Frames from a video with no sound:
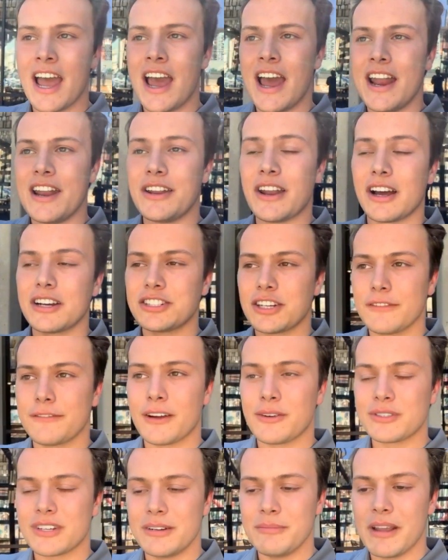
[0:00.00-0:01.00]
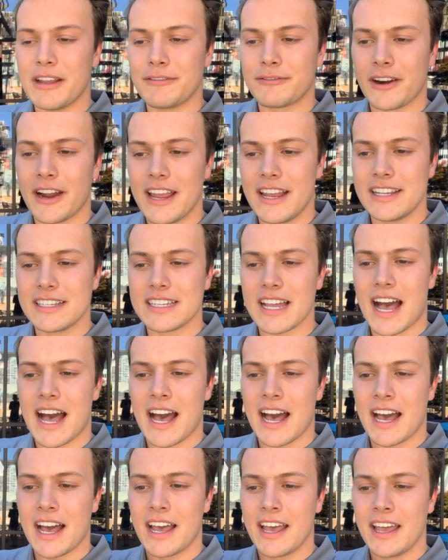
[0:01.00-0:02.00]
not sure if I was gonna make friends.
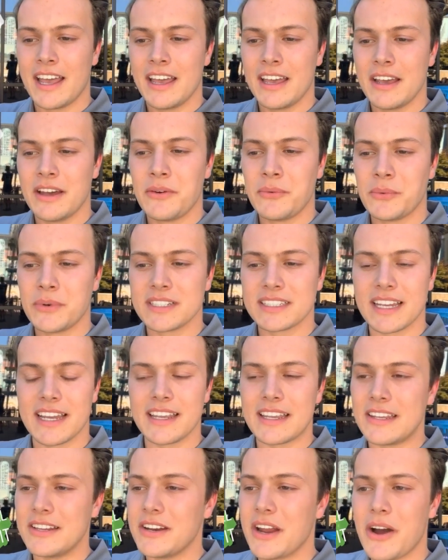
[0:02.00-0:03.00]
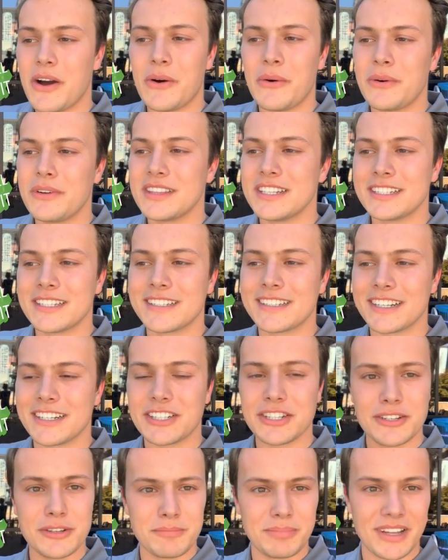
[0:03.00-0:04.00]
I was like, you know, this is
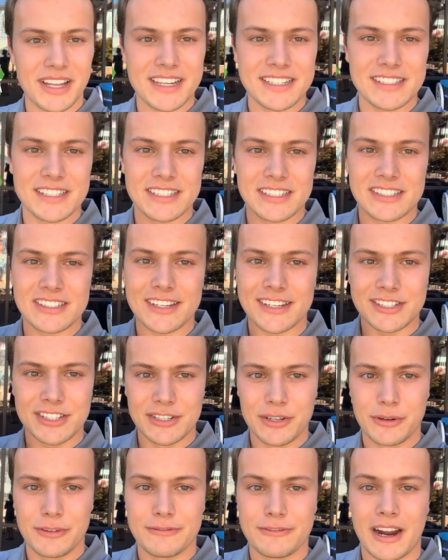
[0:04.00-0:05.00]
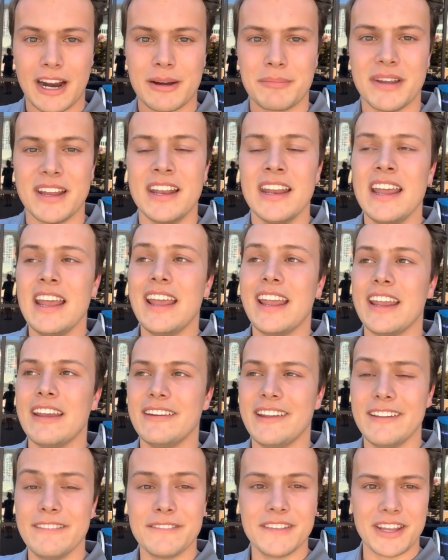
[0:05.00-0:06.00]
such a new place, this is such a new environment.
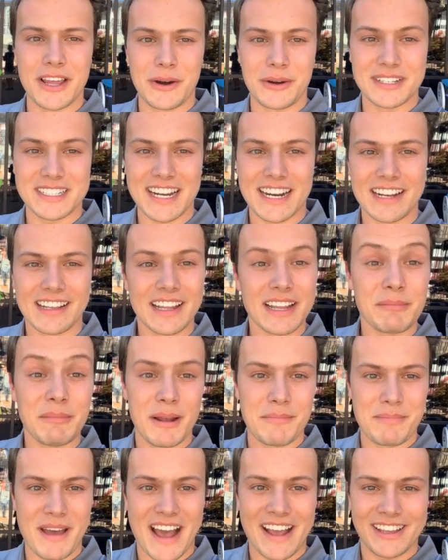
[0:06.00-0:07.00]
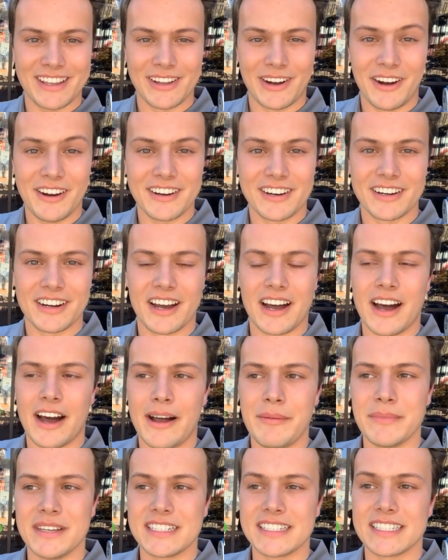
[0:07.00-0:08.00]
Even though it's kind of like my backyard,
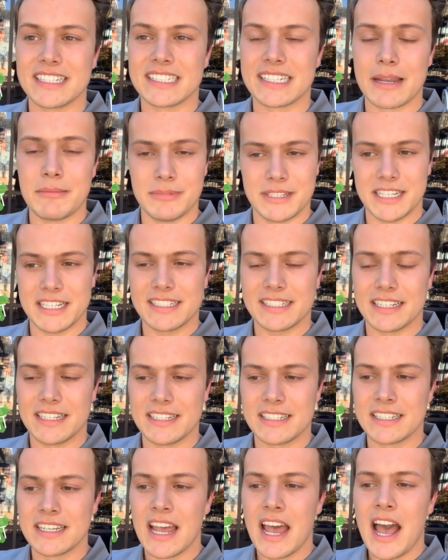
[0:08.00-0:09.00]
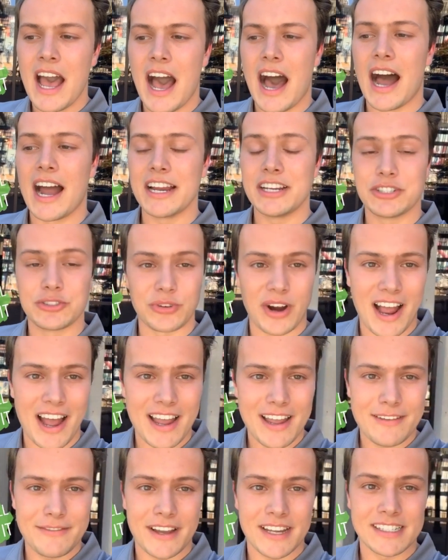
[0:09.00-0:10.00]
um, it's the same distance I
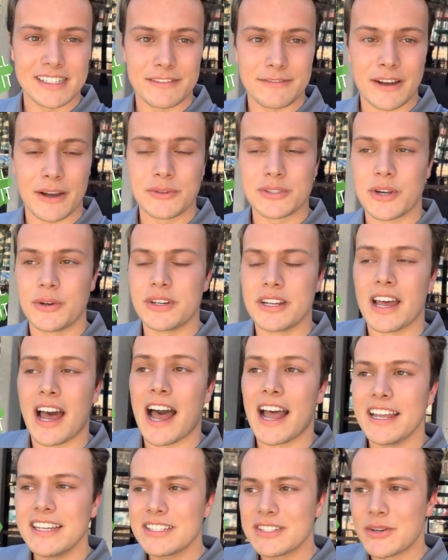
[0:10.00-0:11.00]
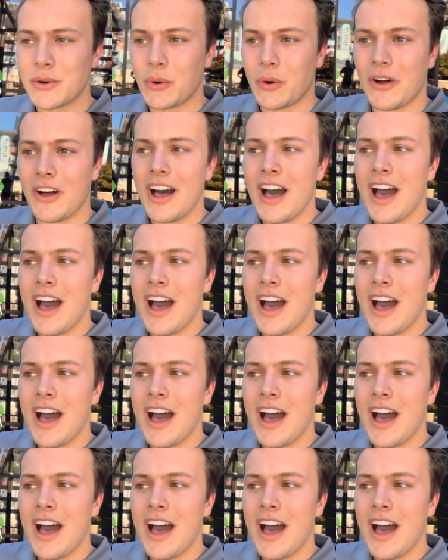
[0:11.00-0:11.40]
drive as if I was going to high school.